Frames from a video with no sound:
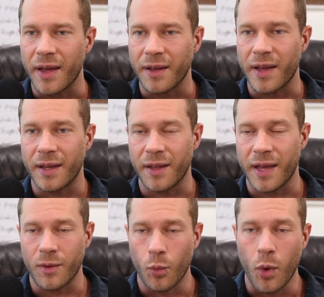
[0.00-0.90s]
like
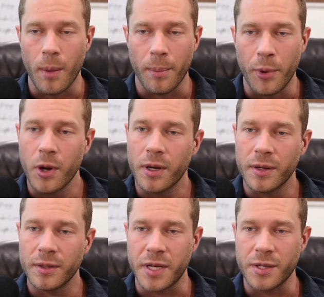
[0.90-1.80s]
like what book
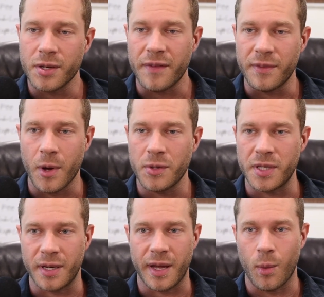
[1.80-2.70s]
changed your life the most
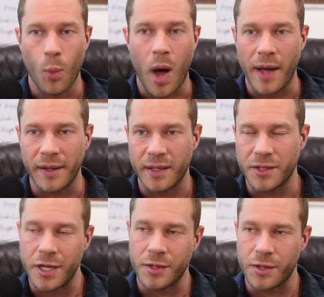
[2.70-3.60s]
and like why did it
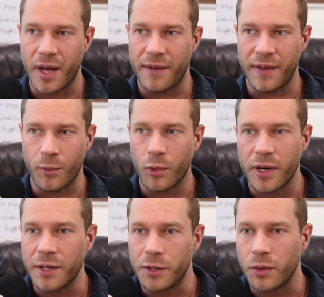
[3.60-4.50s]
change your life? Like what did
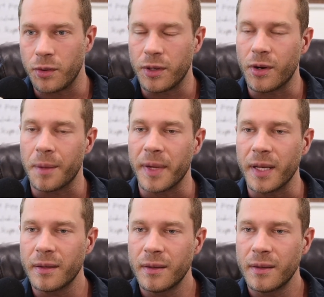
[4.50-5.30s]
it do? You know what I mean?